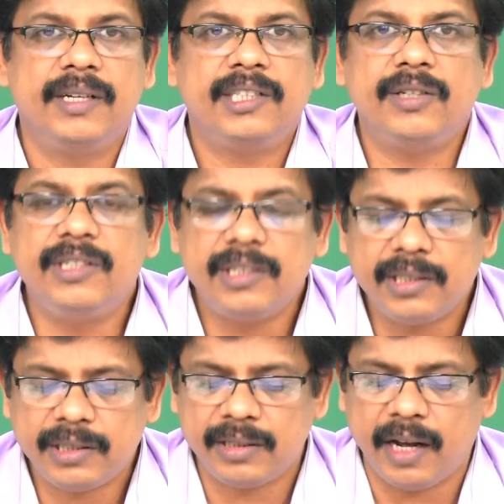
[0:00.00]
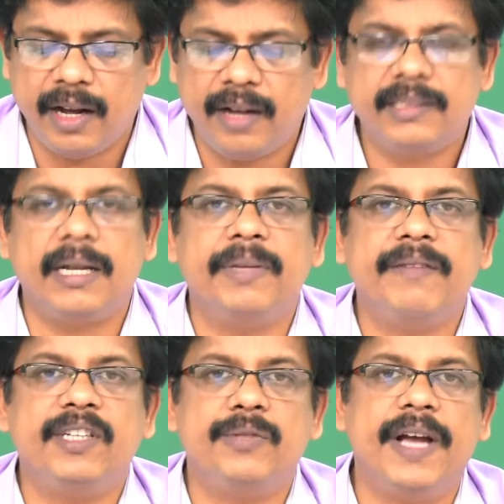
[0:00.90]
So, this is
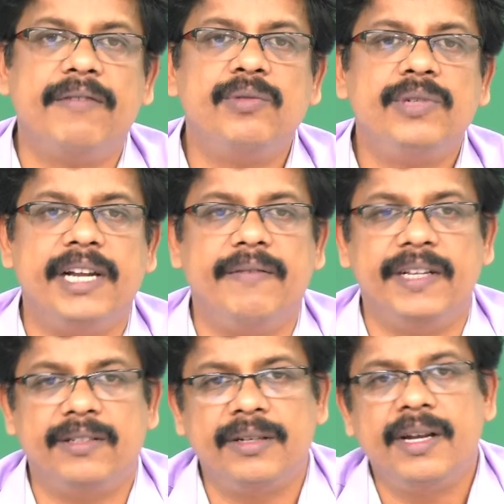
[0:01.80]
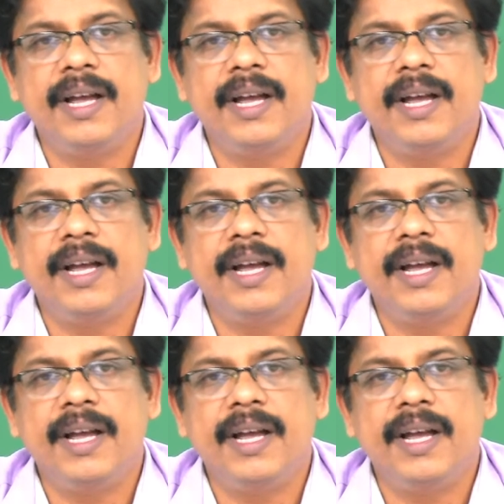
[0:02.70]
something which we have to deal with,